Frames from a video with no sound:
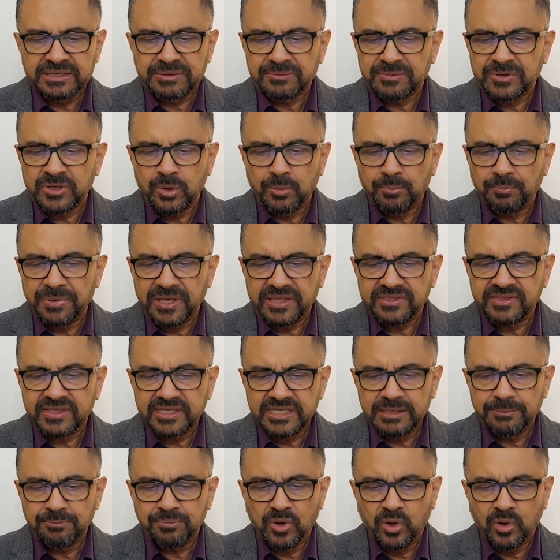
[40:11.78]
you know,
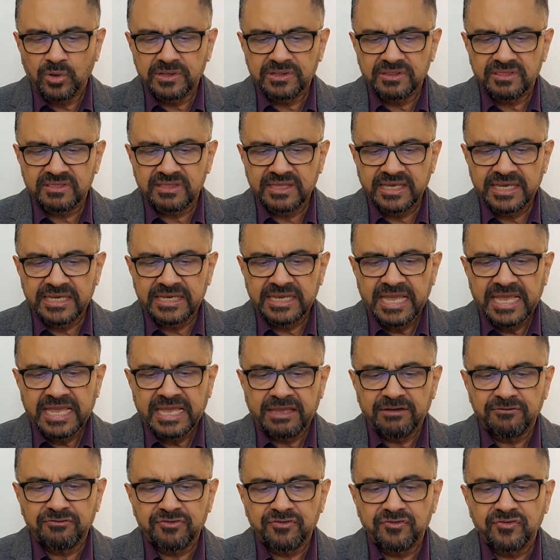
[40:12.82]
basically Paul is saying,
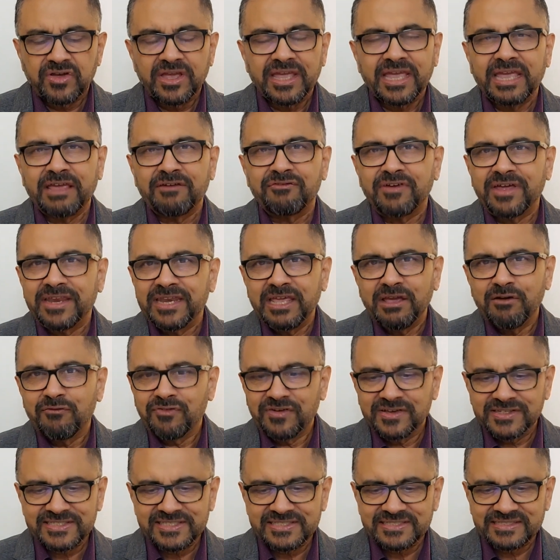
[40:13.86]
if any of
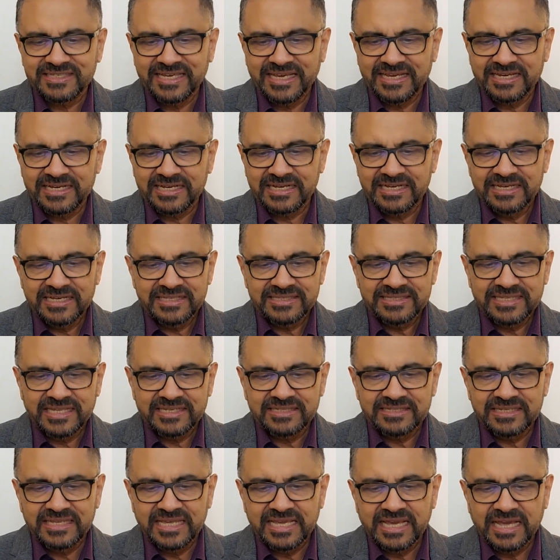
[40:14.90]
us think
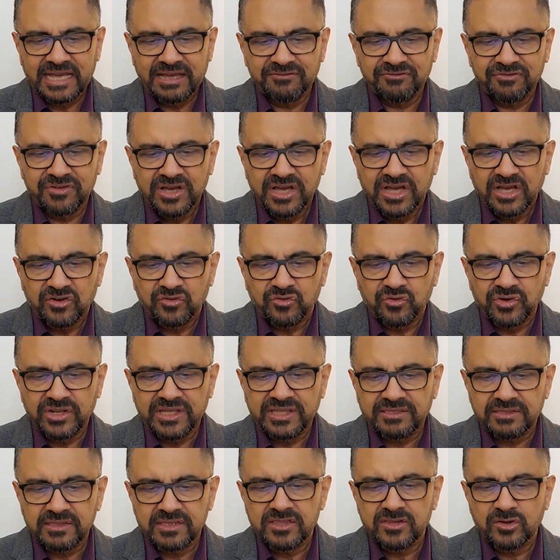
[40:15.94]
that they have
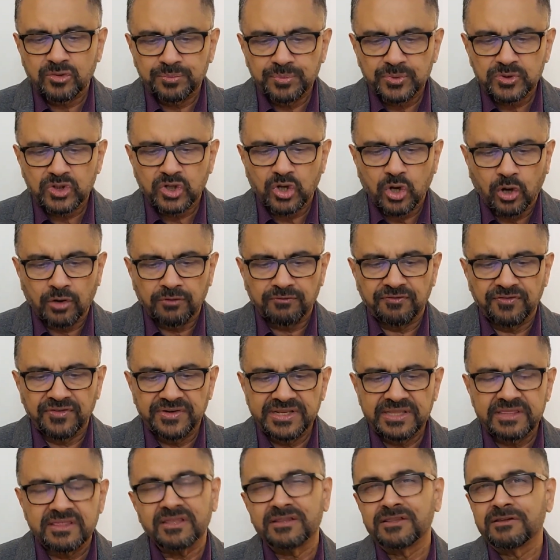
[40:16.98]
reasons to put
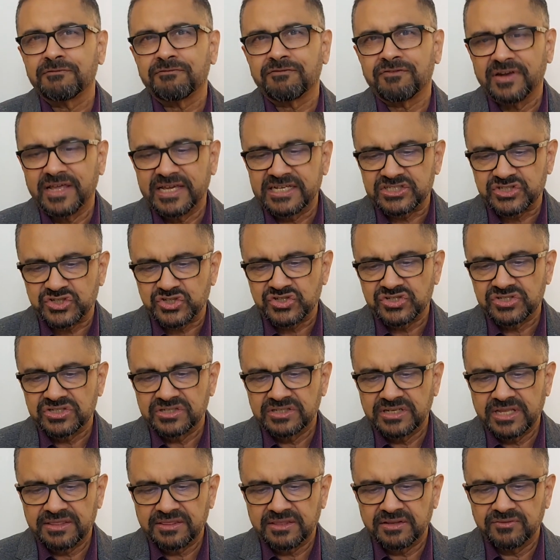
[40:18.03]
confidence in the flesh,
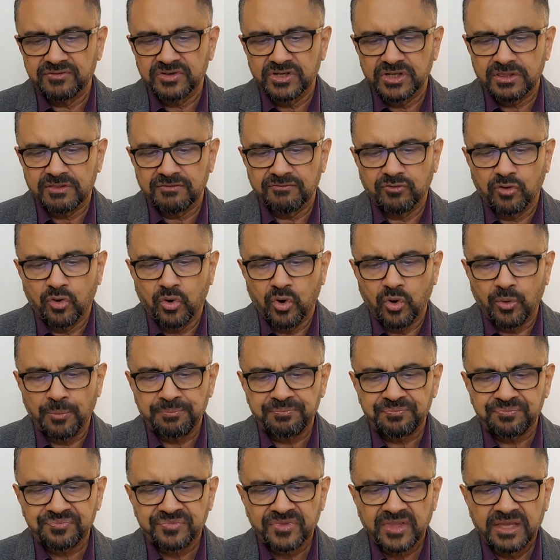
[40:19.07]
that's in verse 4,
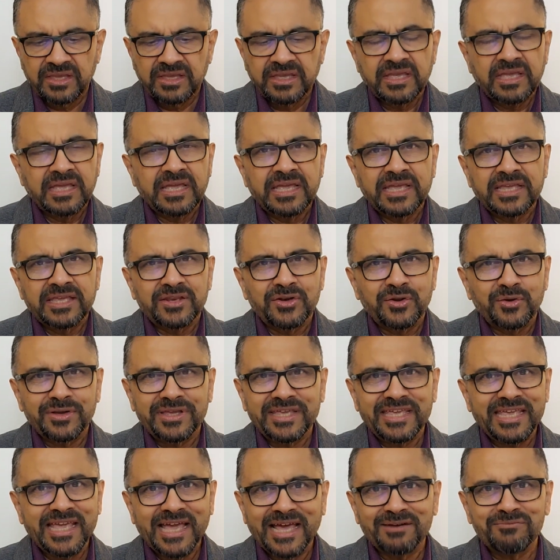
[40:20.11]
you know,
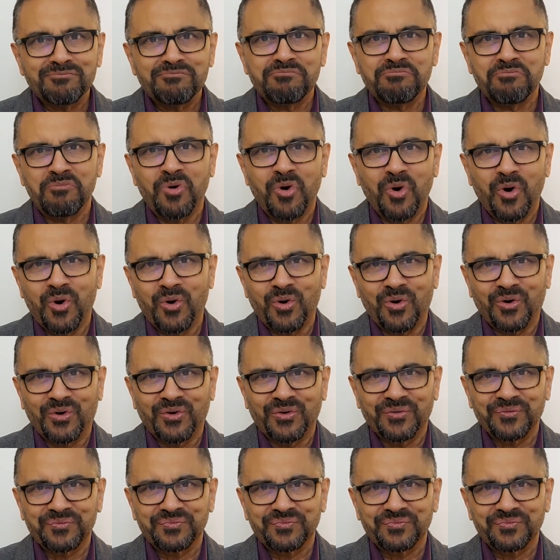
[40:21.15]
he had more.